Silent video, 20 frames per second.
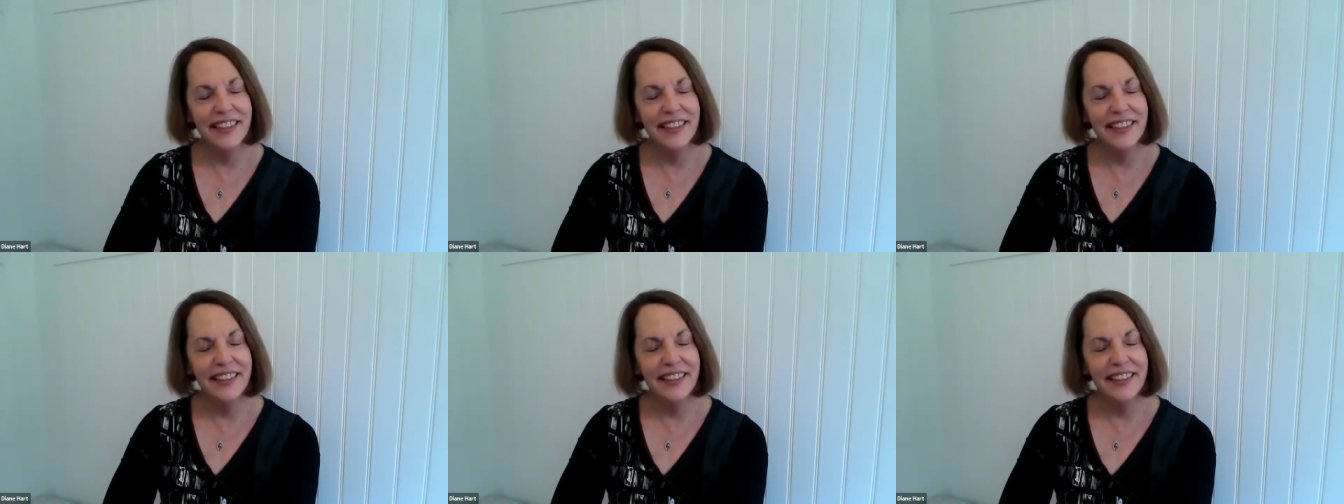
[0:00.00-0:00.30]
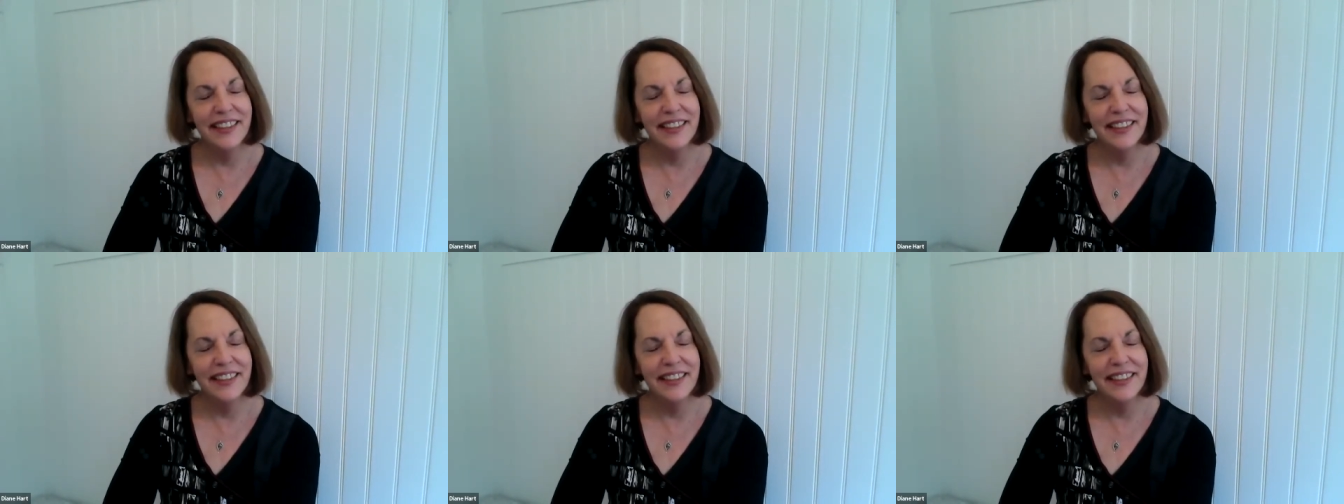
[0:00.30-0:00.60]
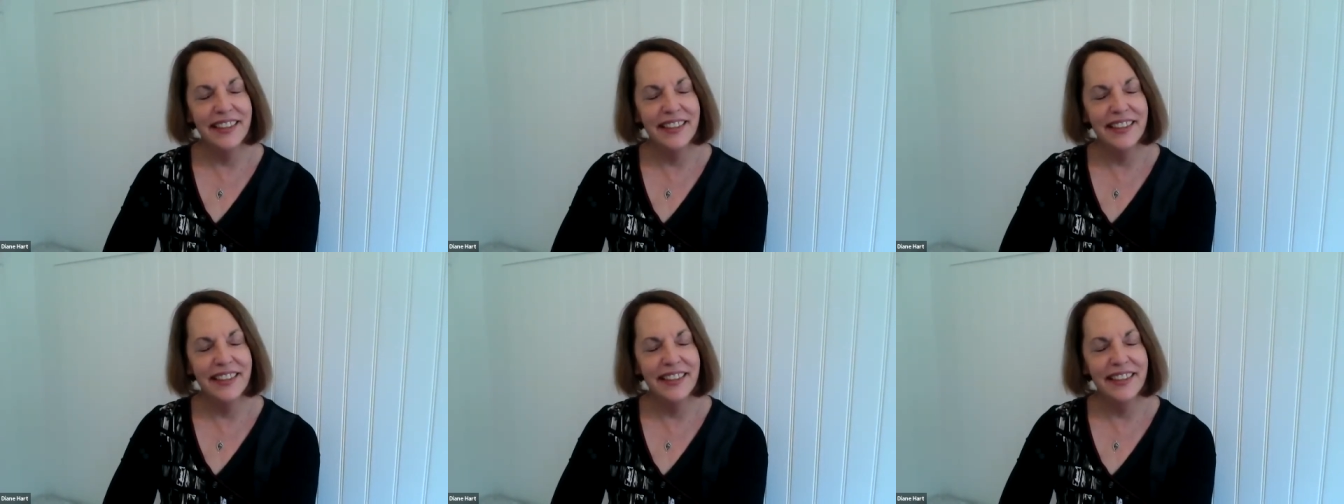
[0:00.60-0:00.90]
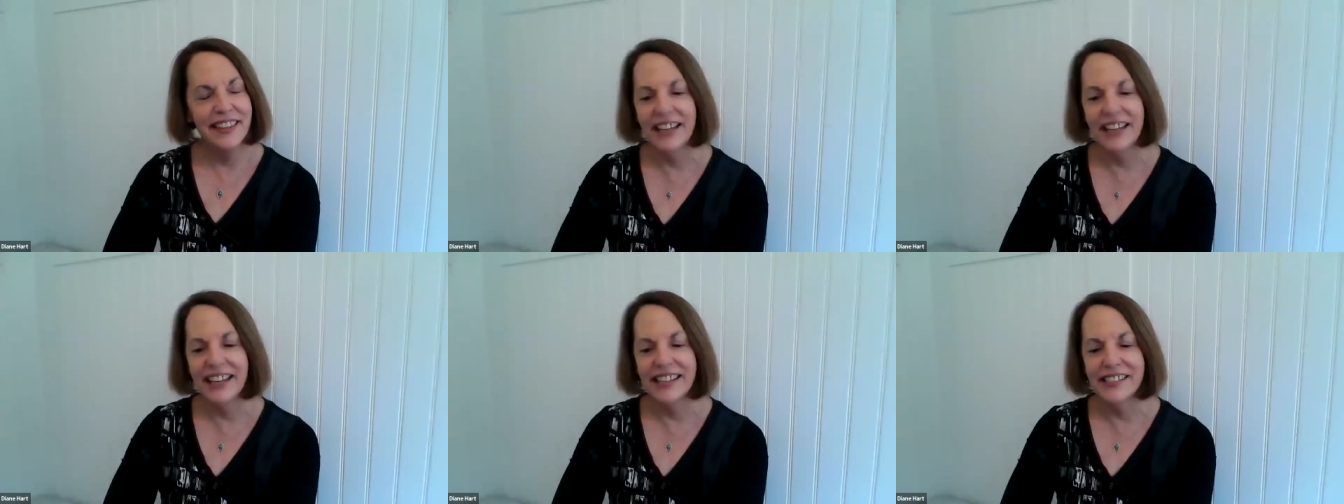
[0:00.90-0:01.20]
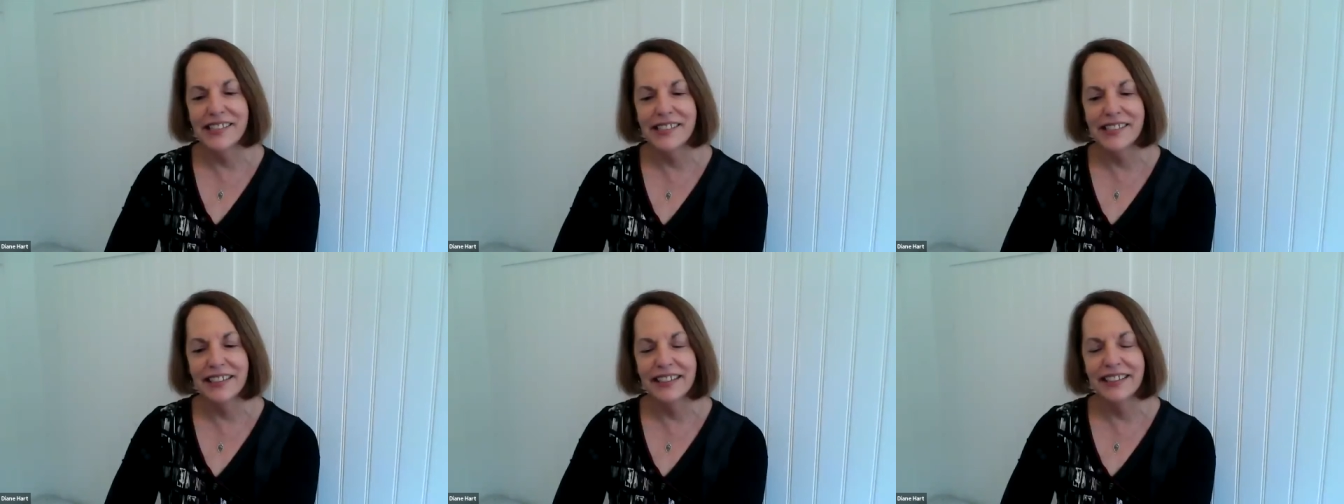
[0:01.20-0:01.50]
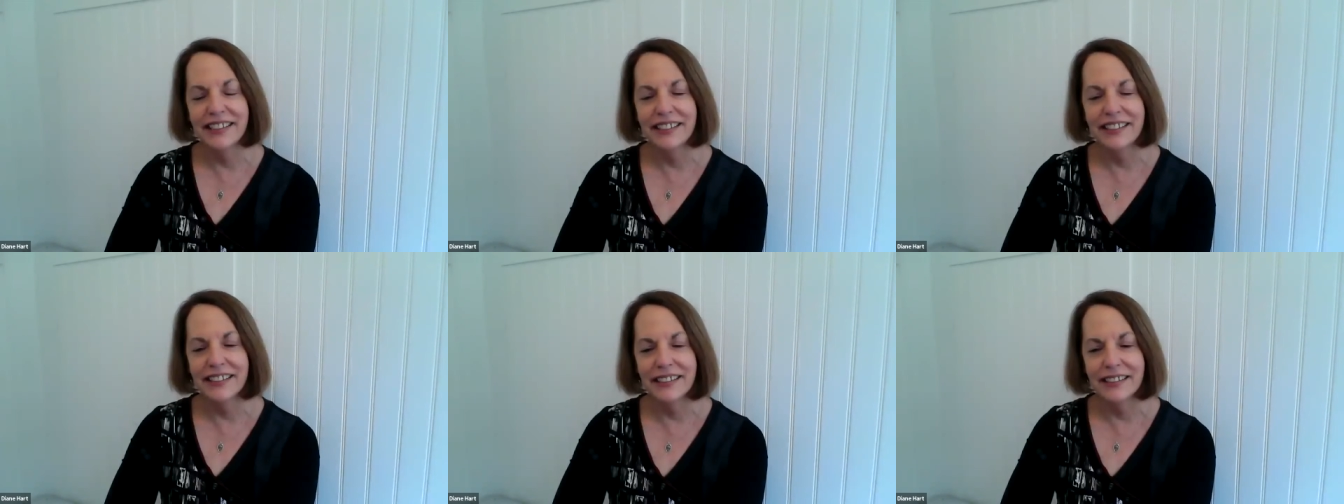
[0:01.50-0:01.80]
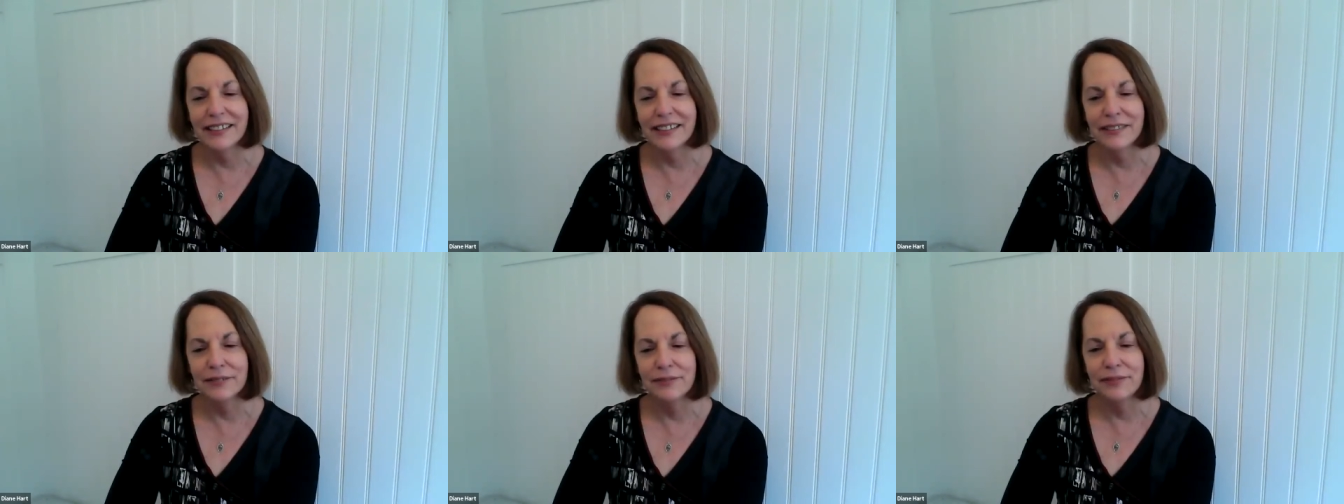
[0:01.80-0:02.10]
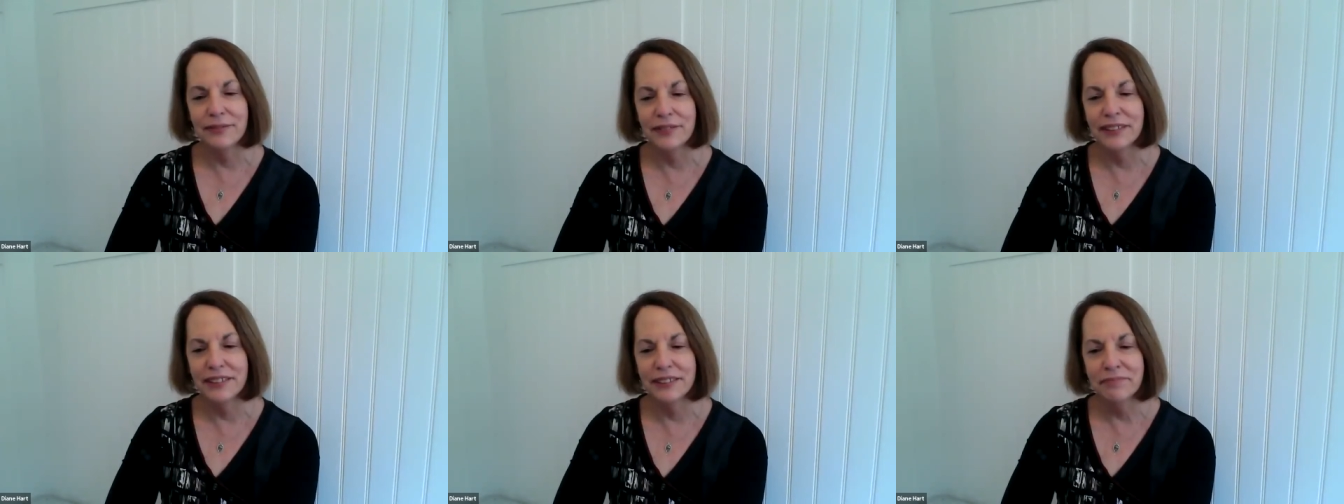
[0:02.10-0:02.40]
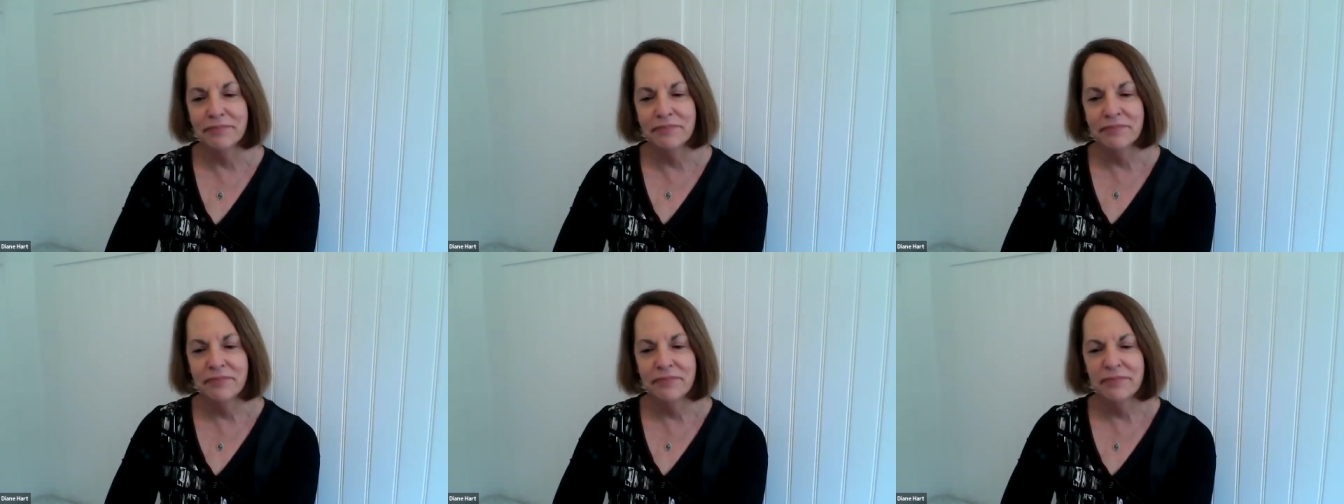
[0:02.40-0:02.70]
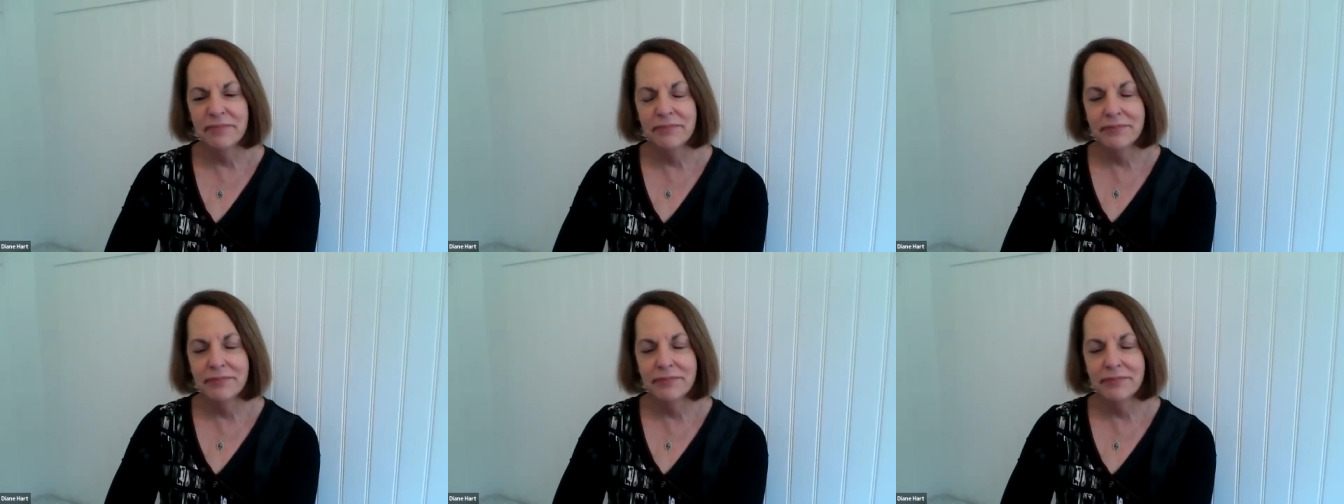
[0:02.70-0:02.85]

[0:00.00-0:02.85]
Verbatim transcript: I think it's the combination of